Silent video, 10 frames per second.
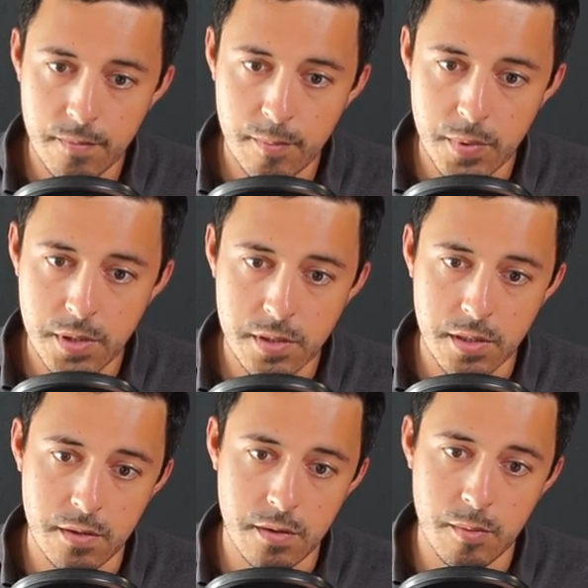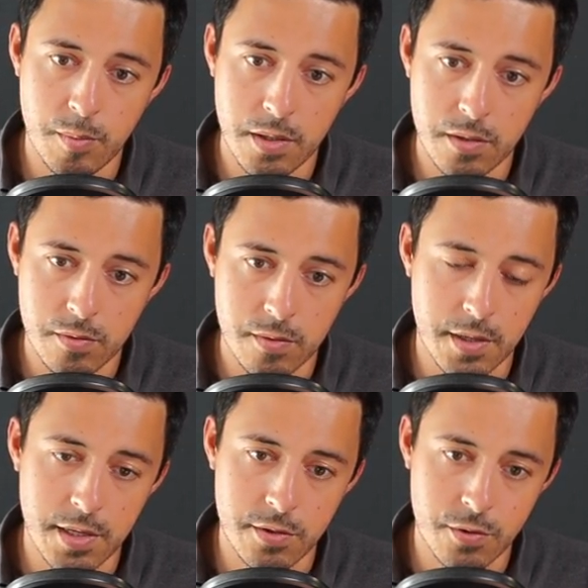Please enter your password.
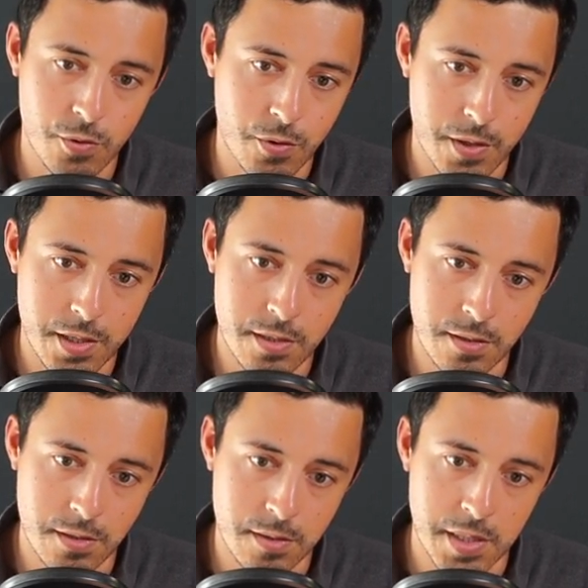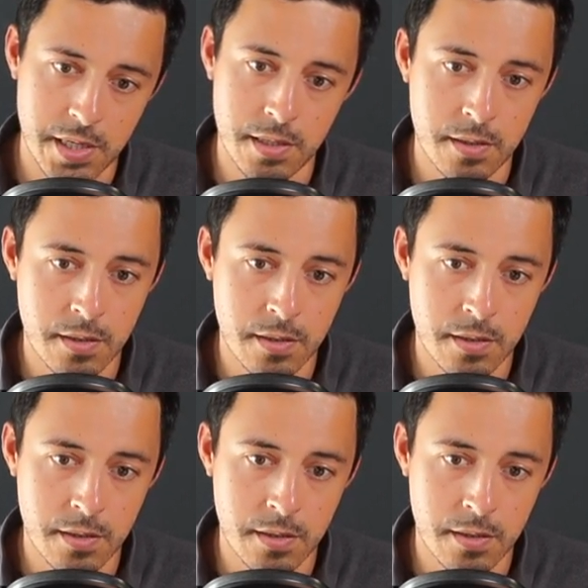That's crazy, man.